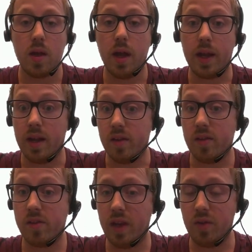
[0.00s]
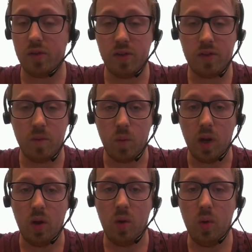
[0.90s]
again, single system where
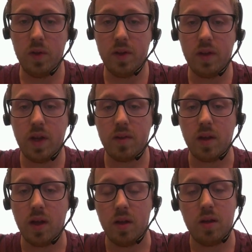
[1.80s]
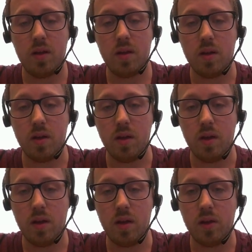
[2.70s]
all the data
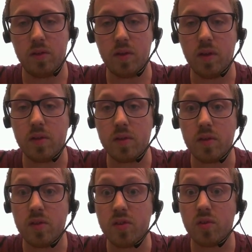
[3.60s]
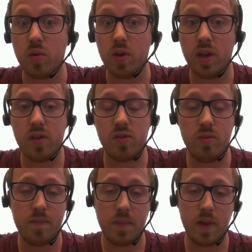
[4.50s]
is stored
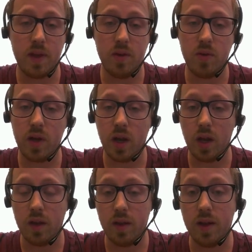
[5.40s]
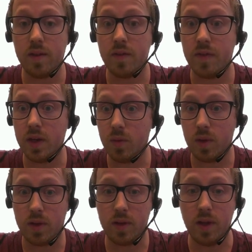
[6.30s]
into, and you can interfere
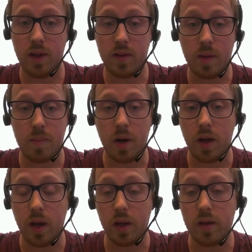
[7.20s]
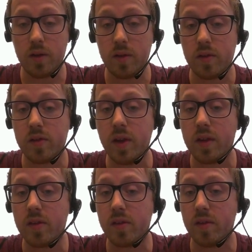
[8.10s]
with the data by
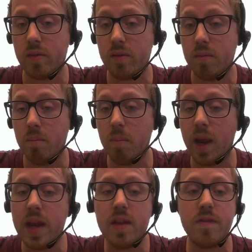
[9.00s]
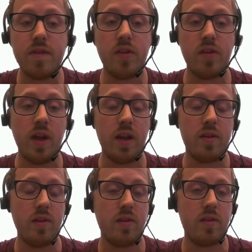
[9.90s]
6 main
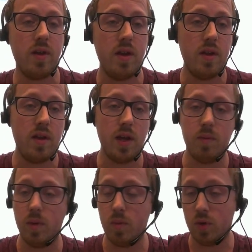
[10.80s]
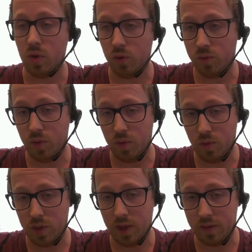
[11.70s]
functionalities. And we will go
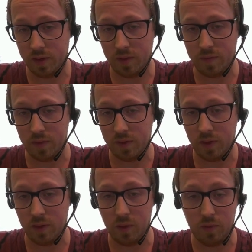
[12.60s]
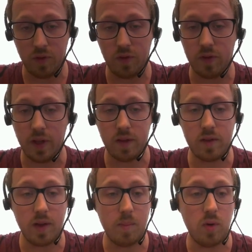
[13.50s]
through each and every single
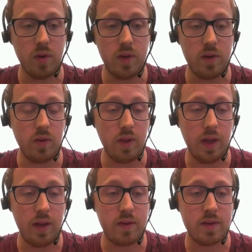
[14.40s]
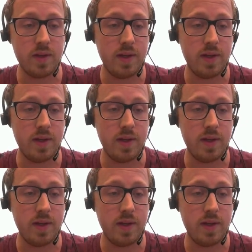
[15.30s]
functionality in more detail later.